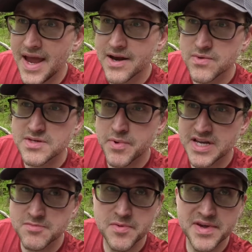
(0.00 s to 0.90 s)
And it wouldn't
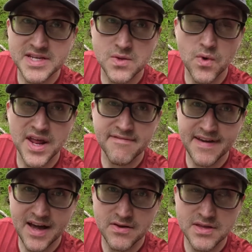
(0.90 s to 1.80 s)
surprise me, because the one I
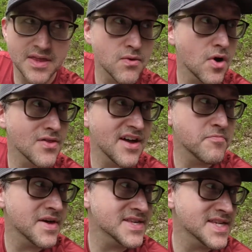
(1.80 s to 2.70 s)
found, they were all
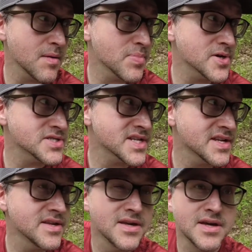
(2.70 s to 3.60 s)
left by the same
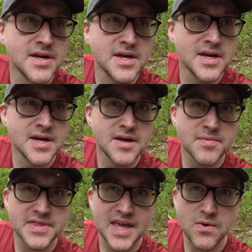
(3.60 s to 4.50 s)
person.
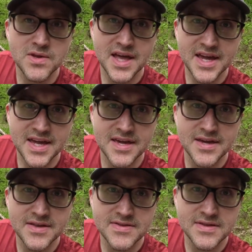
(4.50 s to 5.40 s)
But they were like
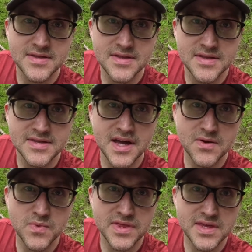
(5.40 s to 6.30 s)

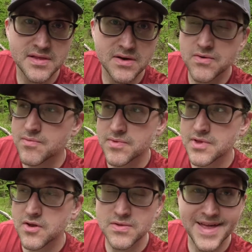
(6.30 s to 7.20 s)
done with the little
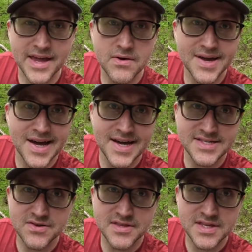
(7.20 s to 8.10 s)
little Lego
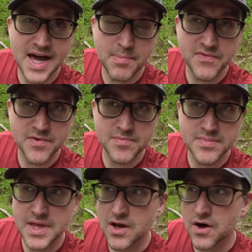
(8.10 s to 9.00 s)
guys on the top of them,
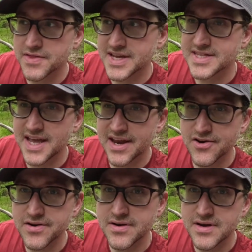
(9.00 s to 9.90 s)
like on the
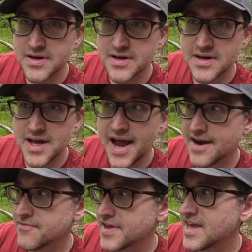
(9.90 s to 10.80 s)
container.
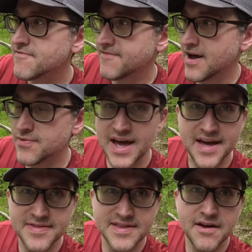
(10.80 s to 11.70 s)
And if a kid found
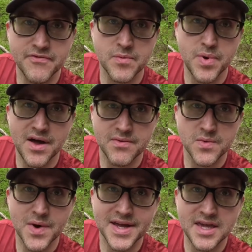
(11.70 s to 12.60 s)
that, they definitely probably
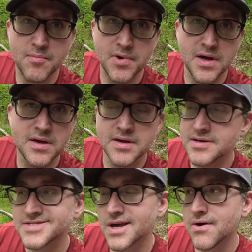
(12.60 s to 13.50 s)
would want to keep it.
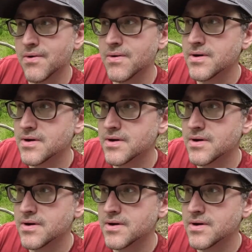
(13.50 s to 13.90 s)
So